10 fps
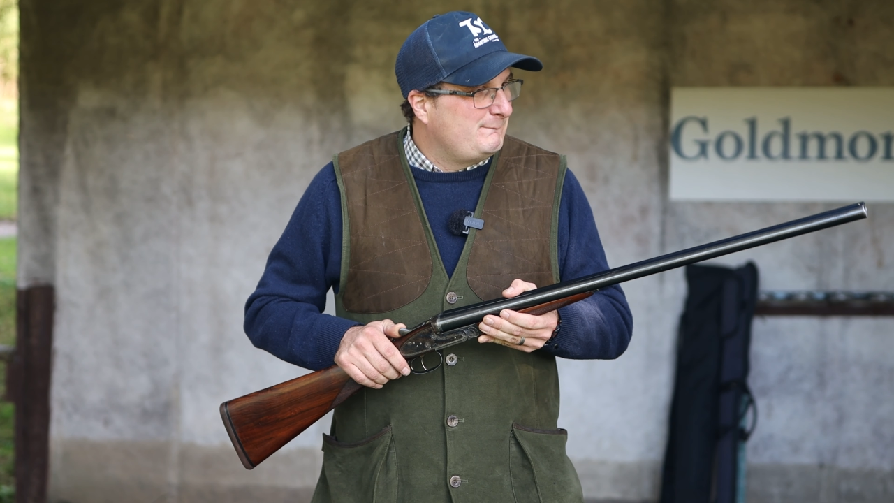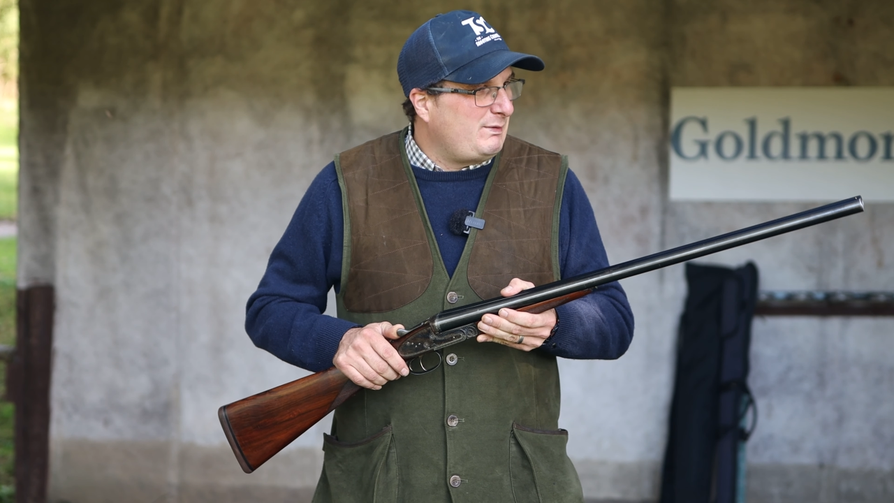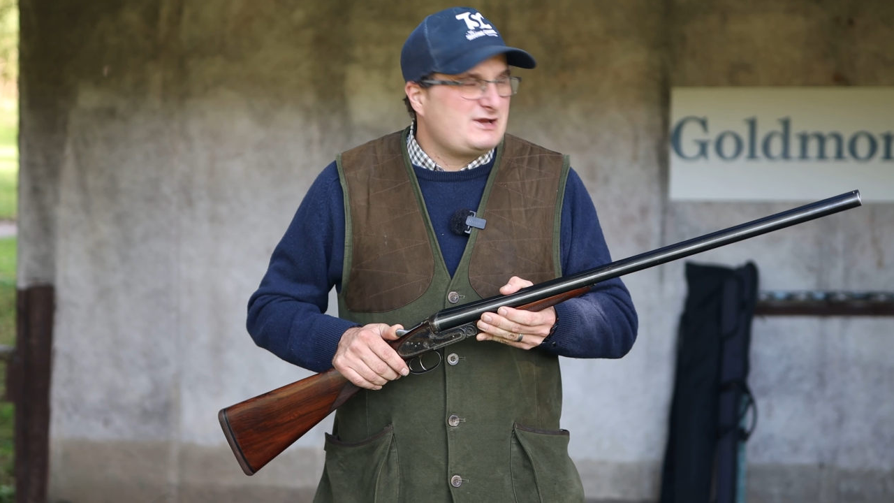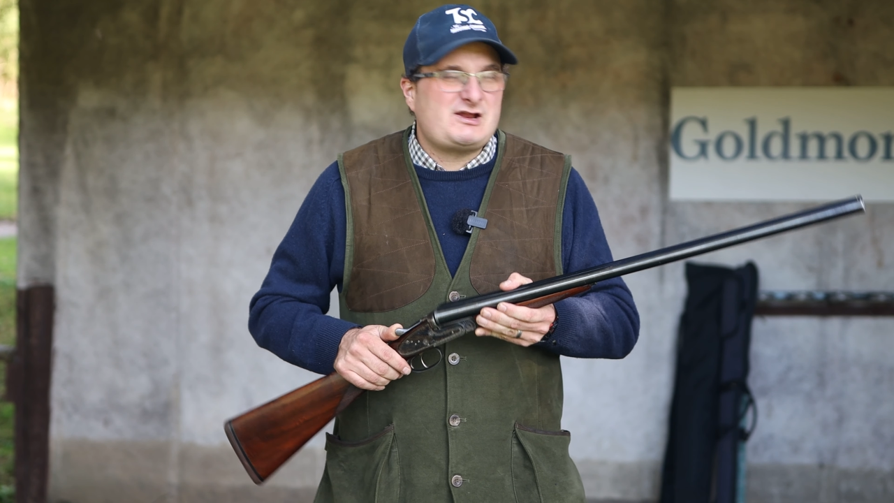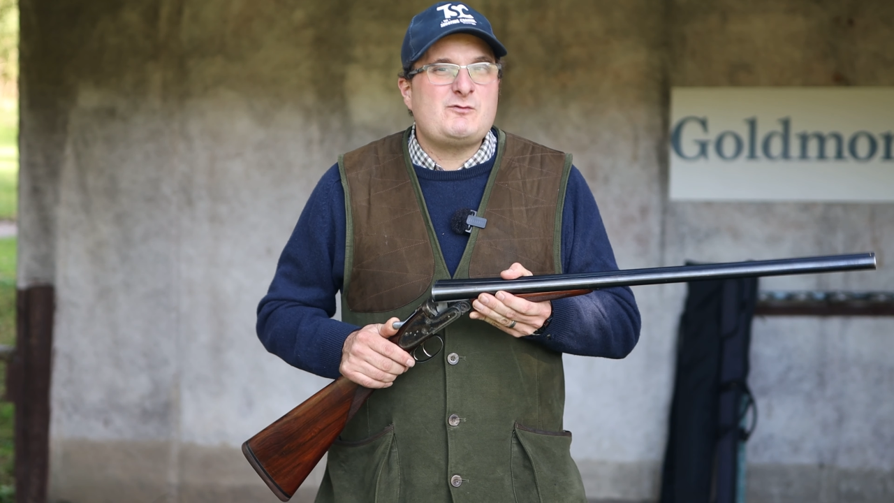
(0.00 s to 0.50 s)

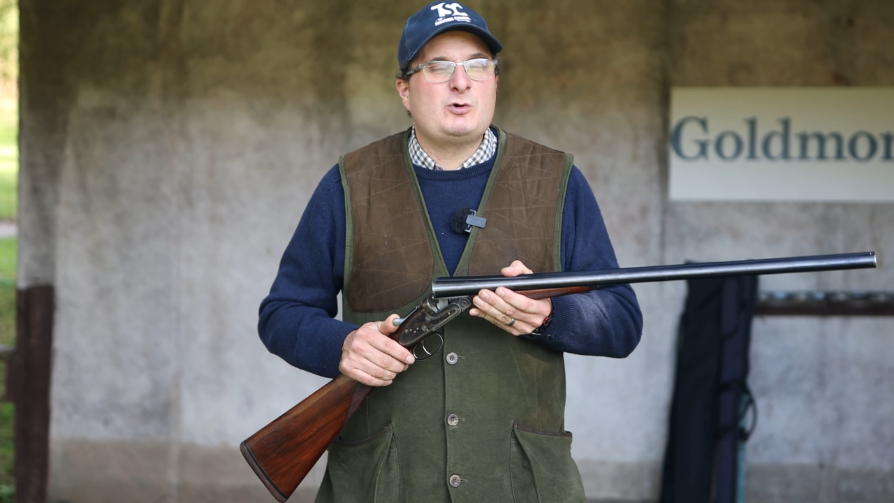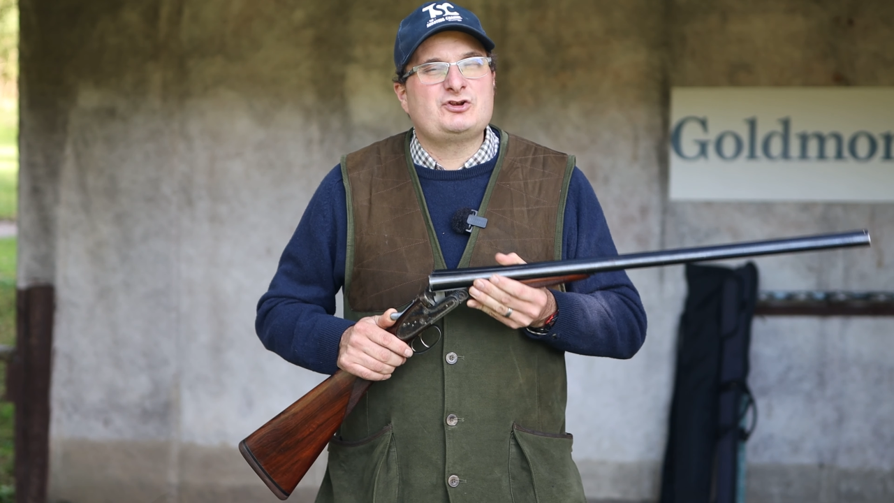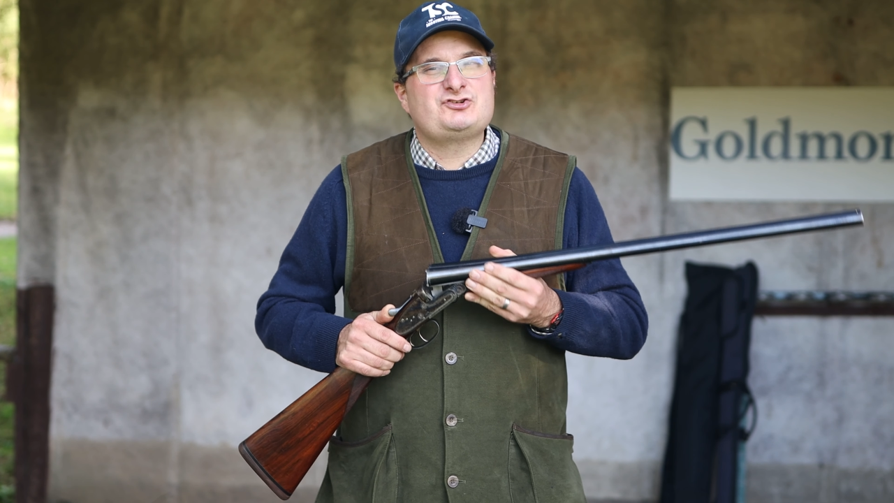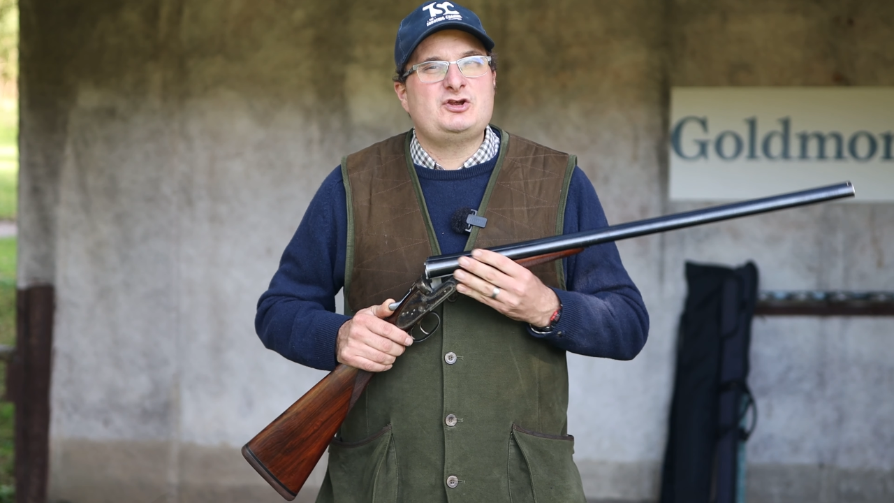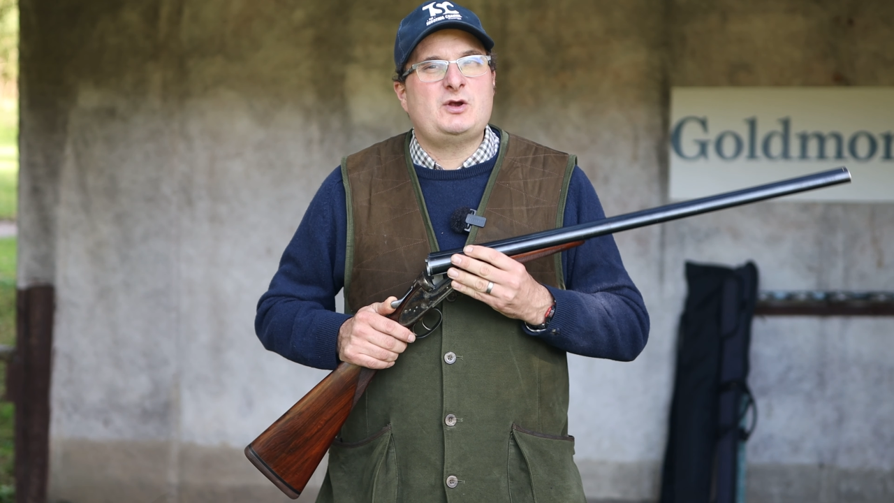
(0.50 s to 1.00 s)
but you don't
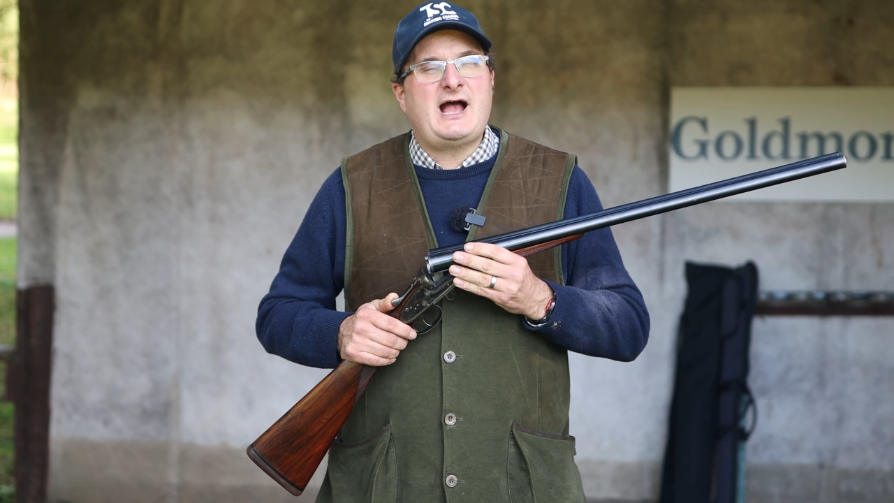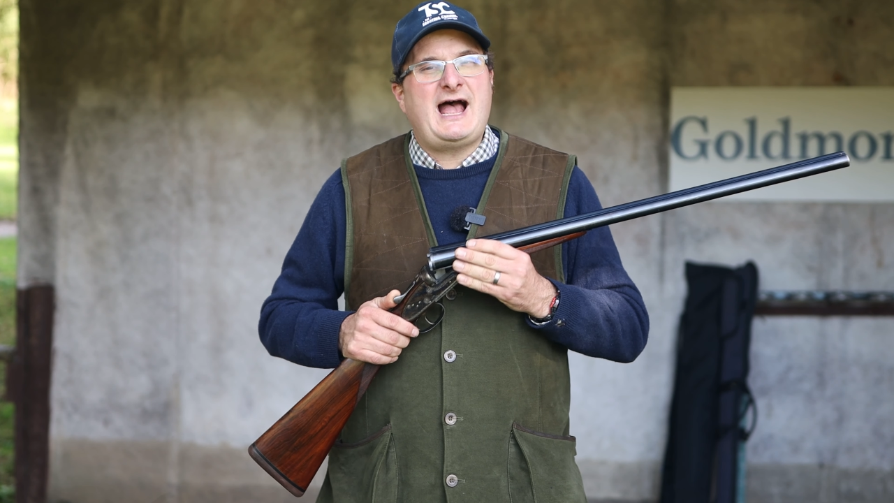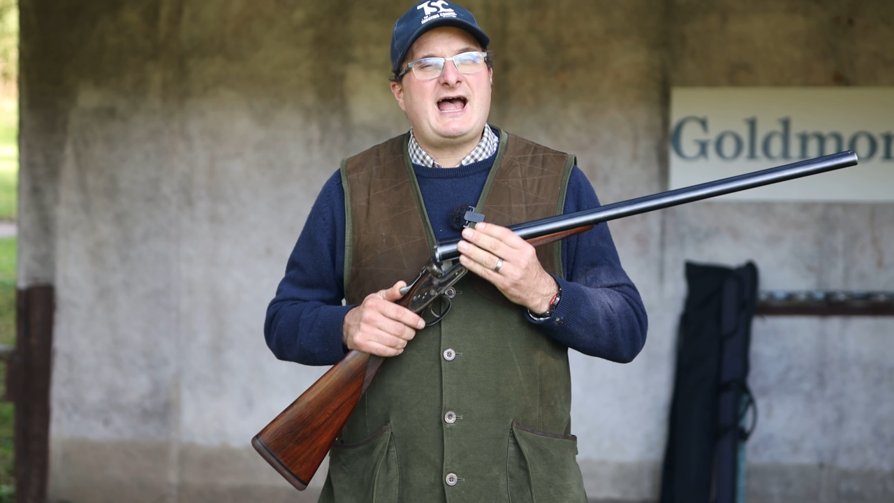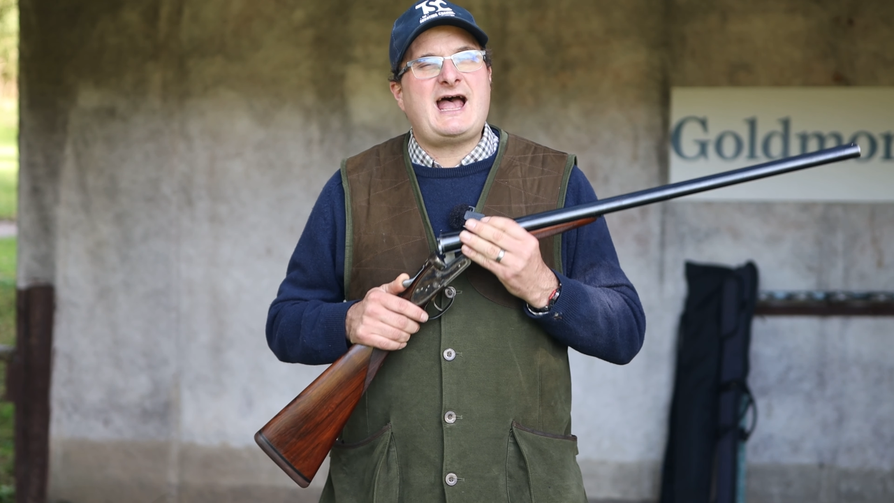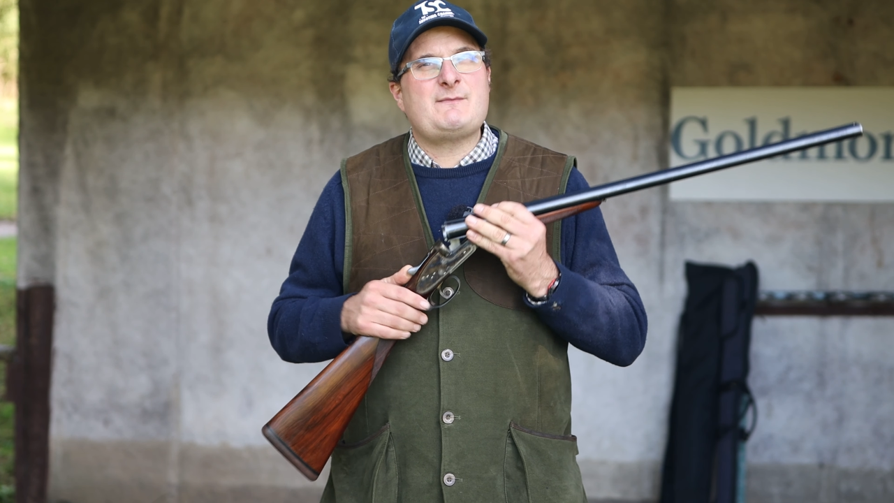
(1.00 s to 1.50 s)
want to
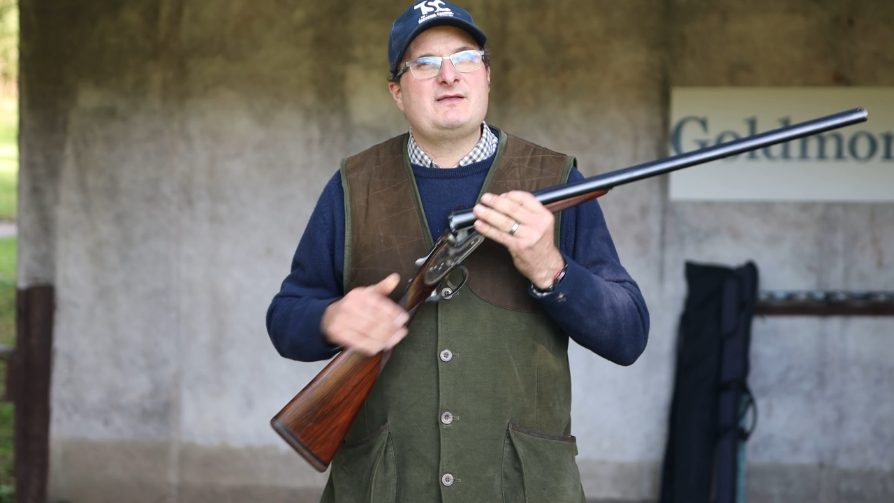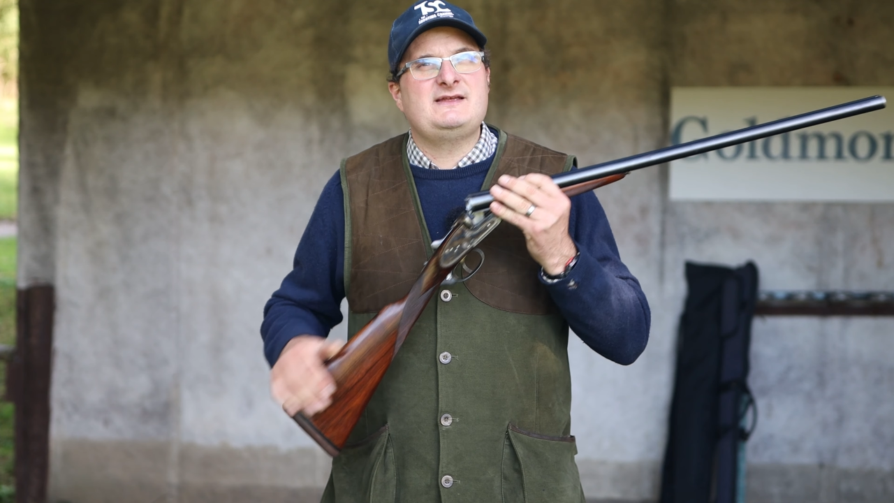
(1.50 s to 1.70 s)
hammer